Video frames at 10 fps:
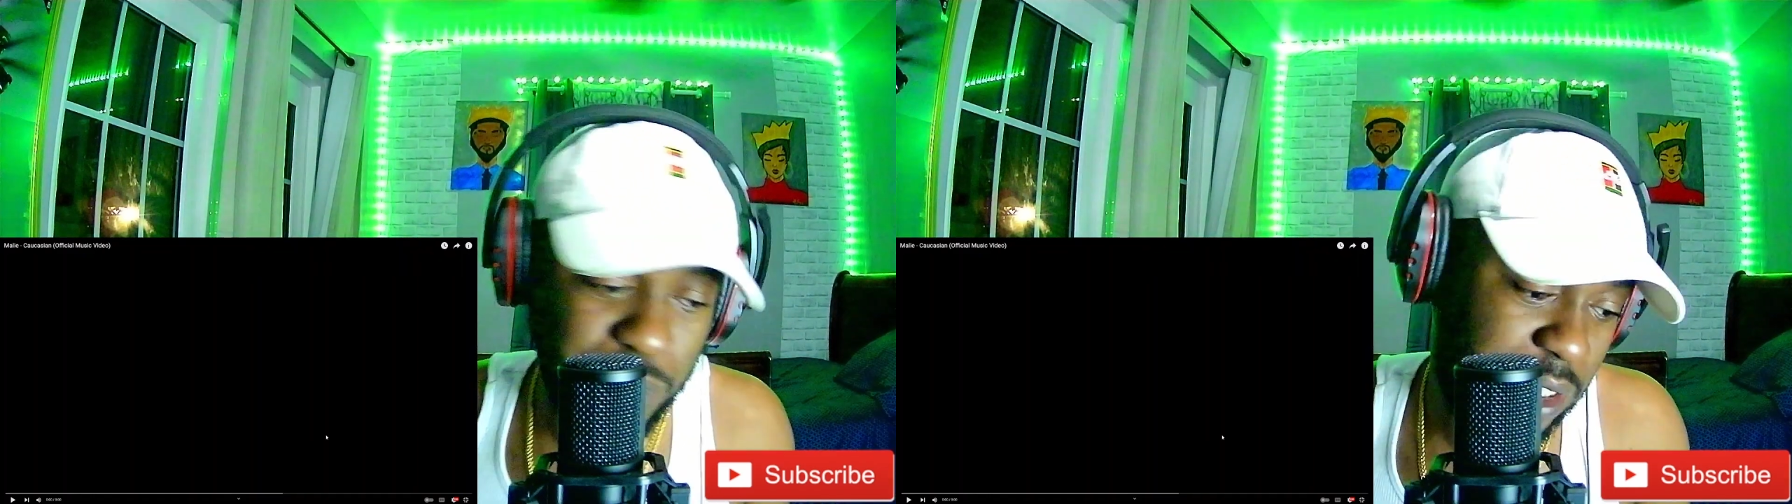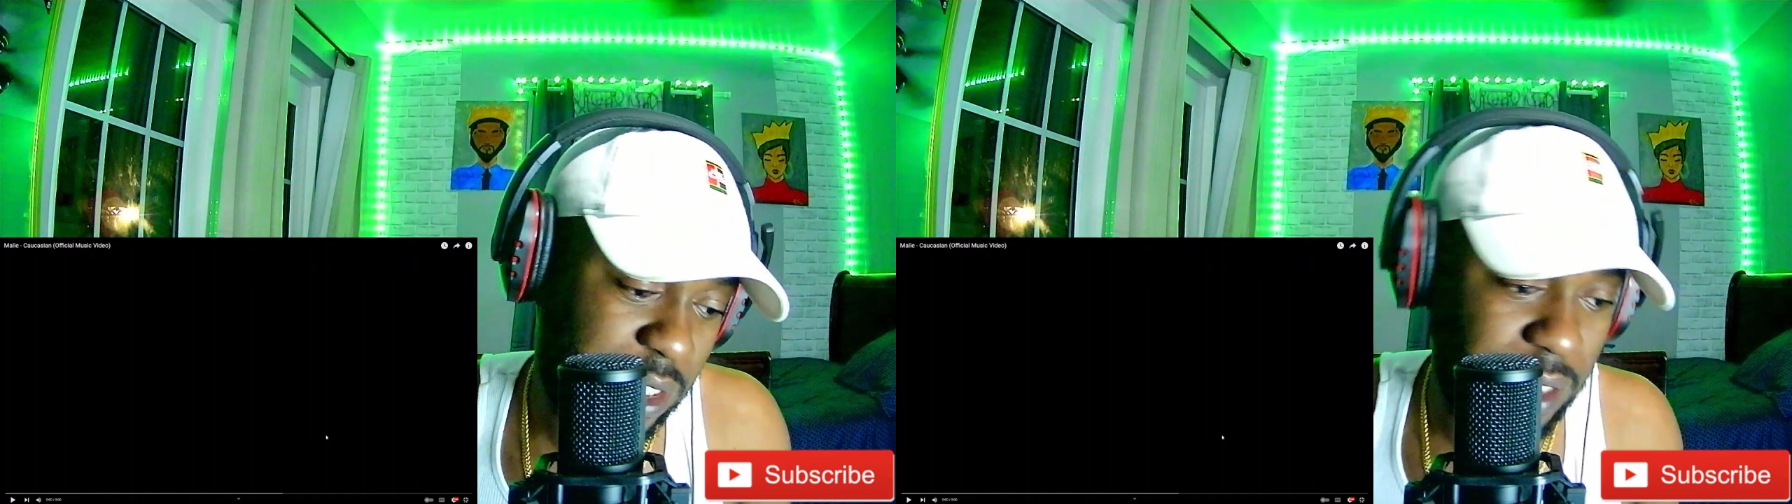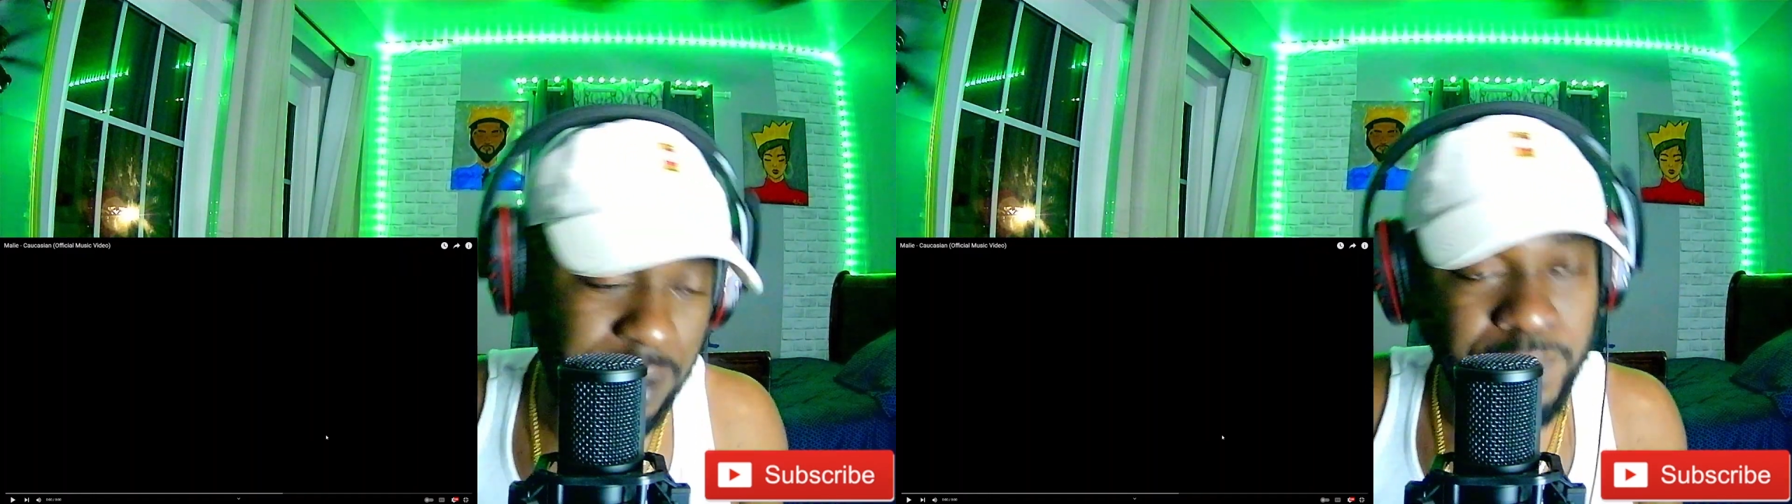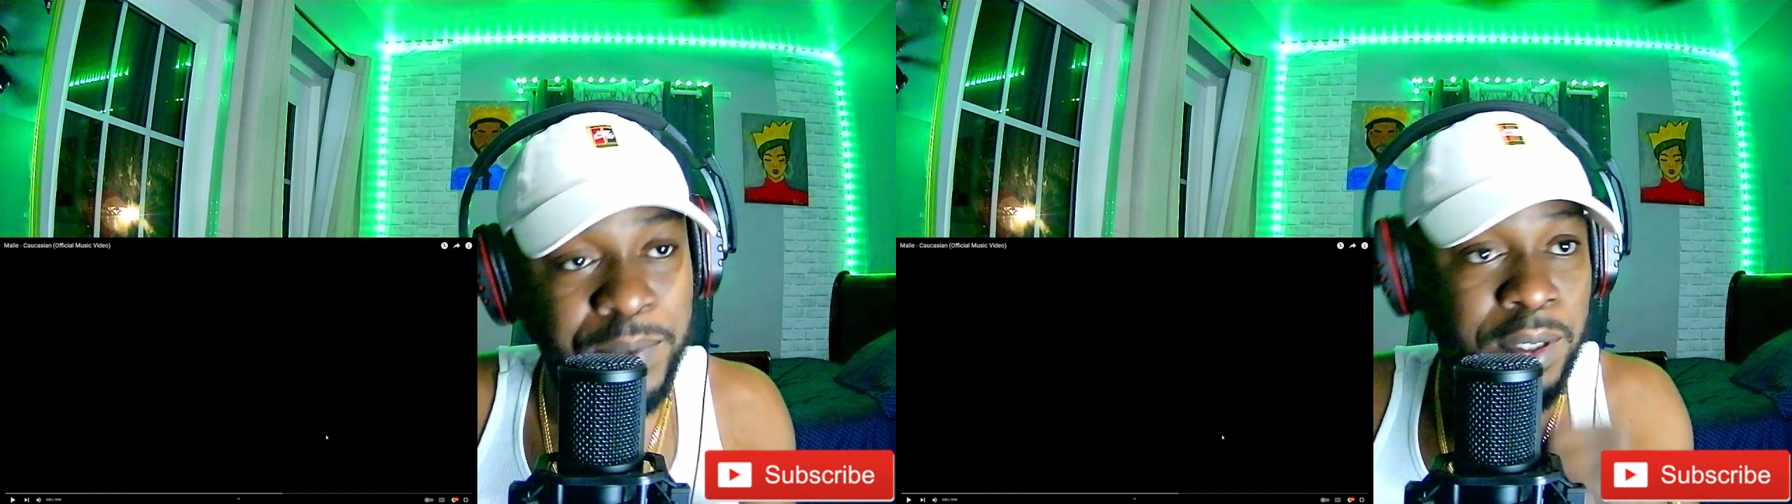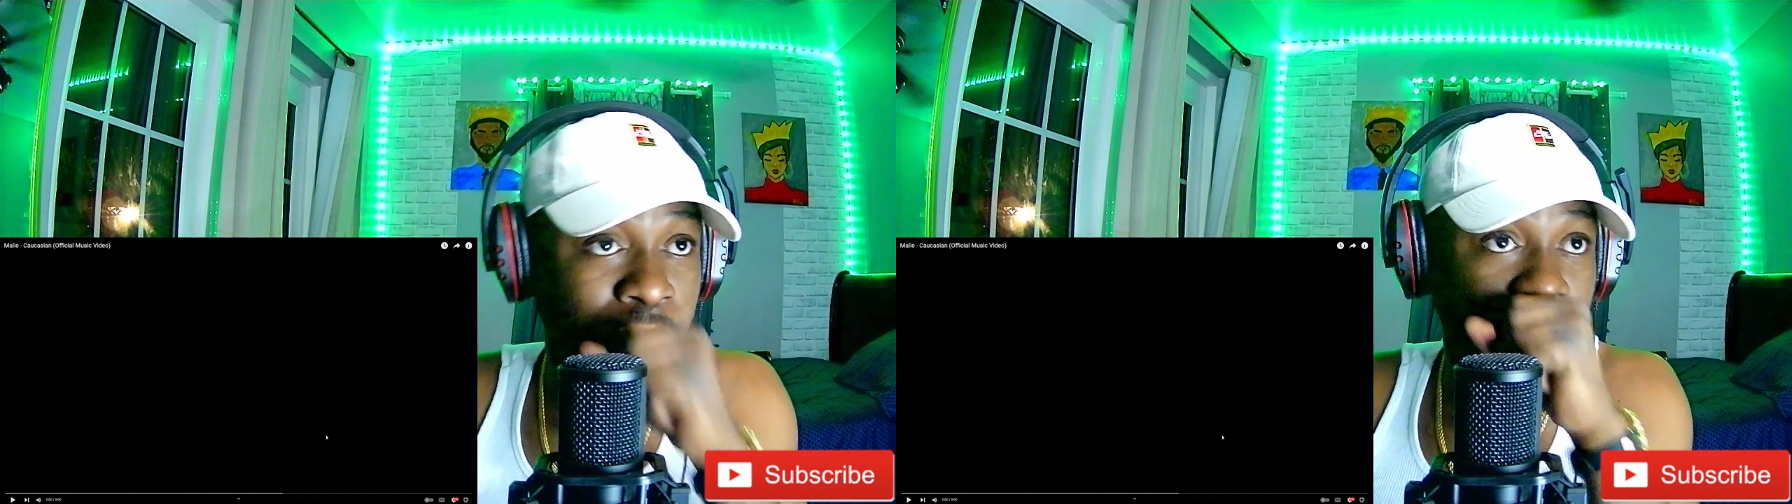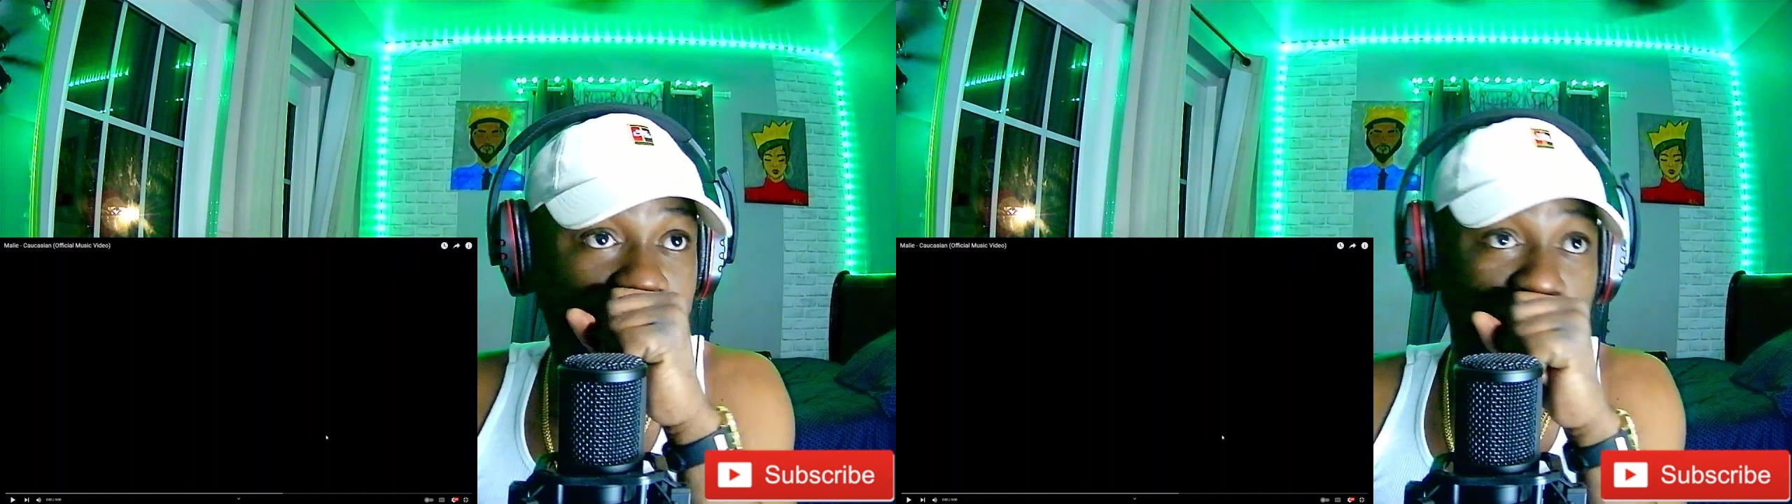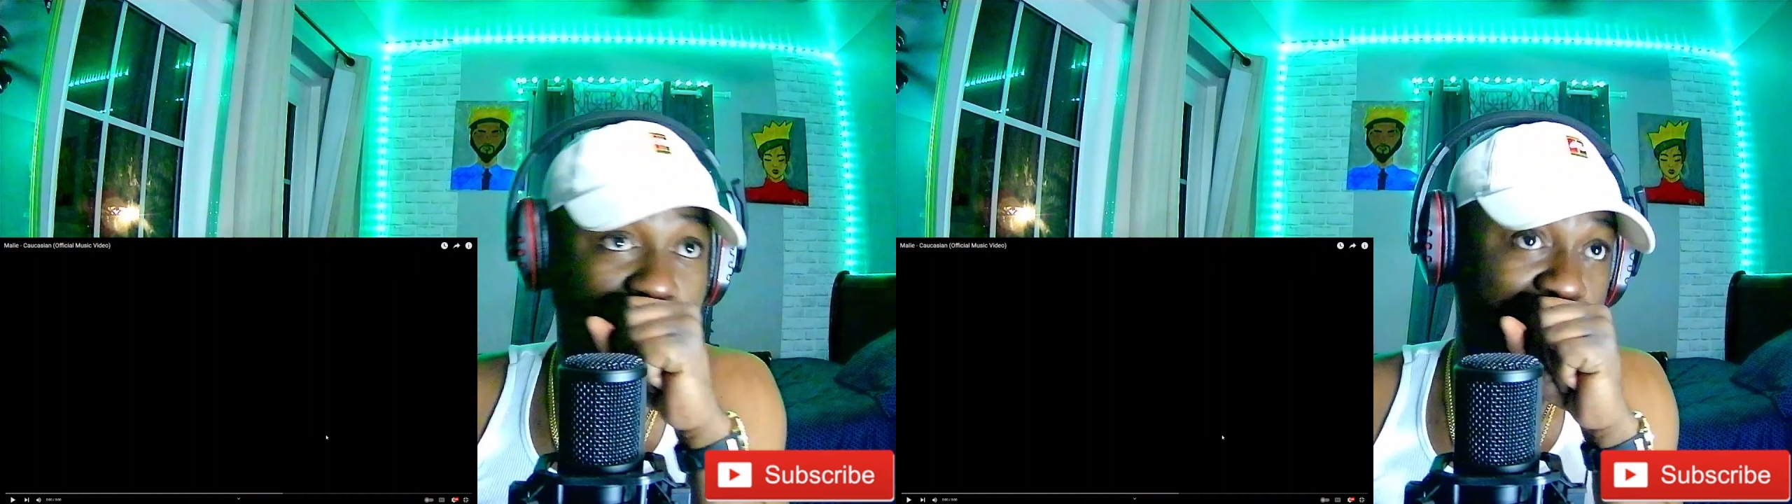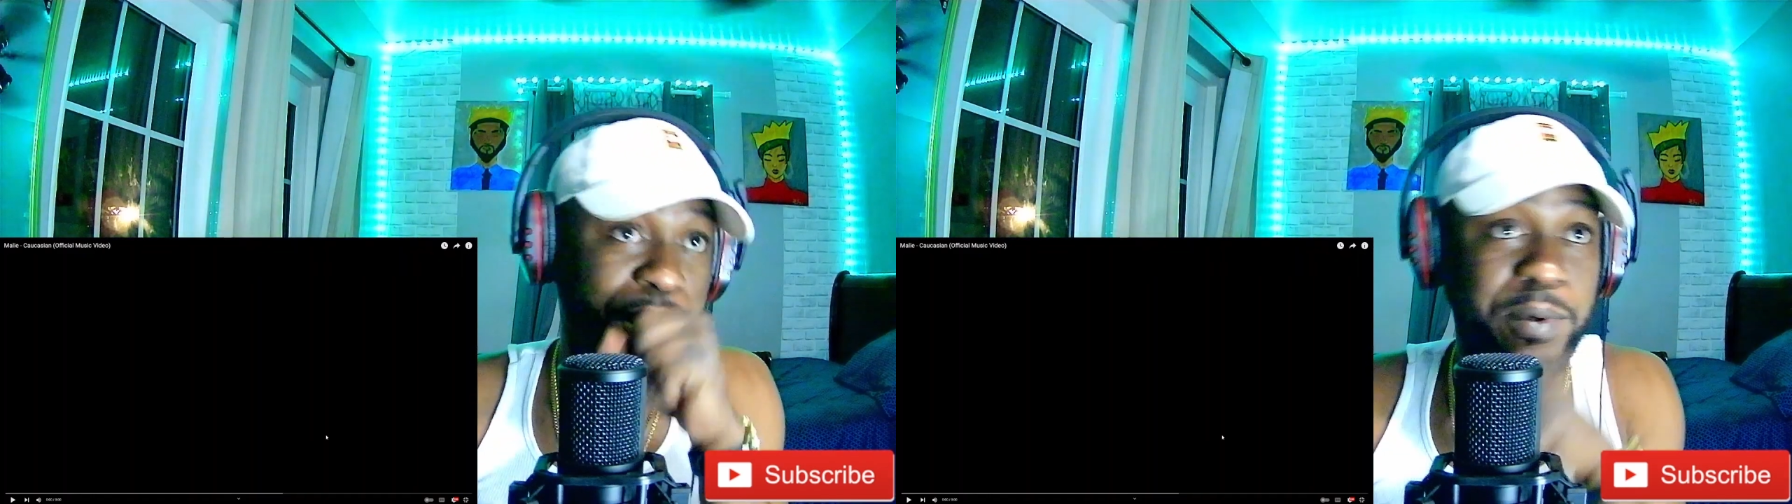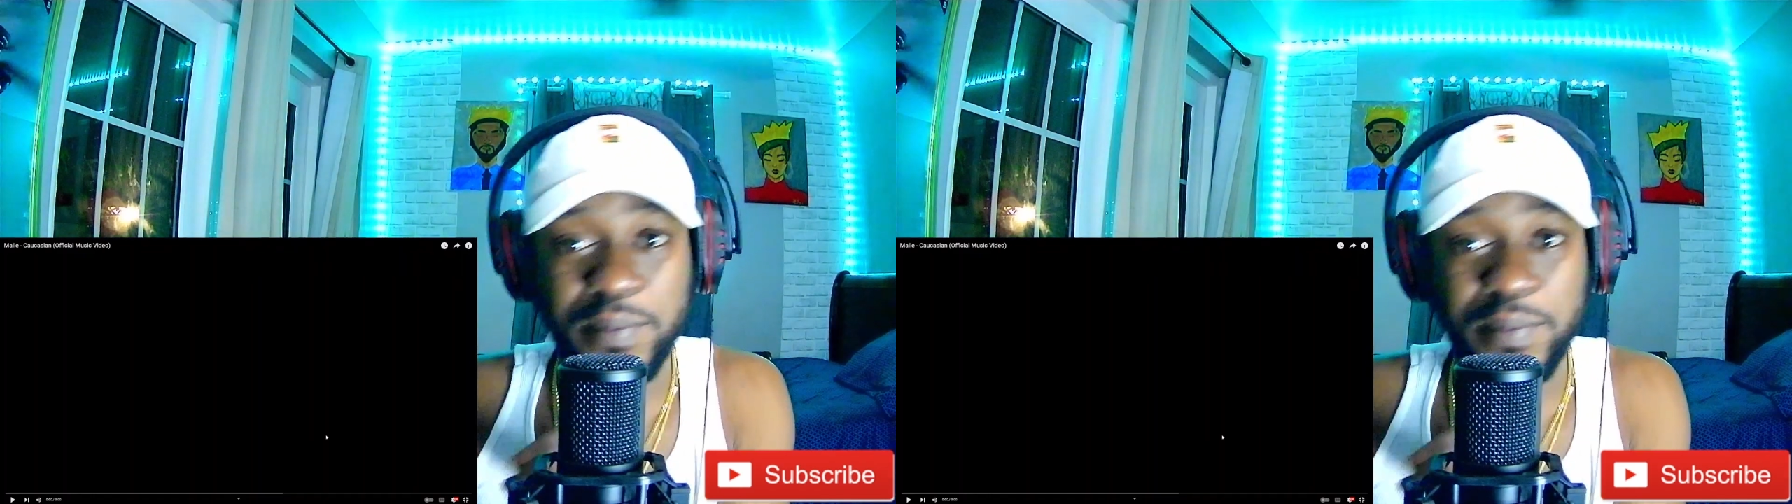today. Yeah, man, people.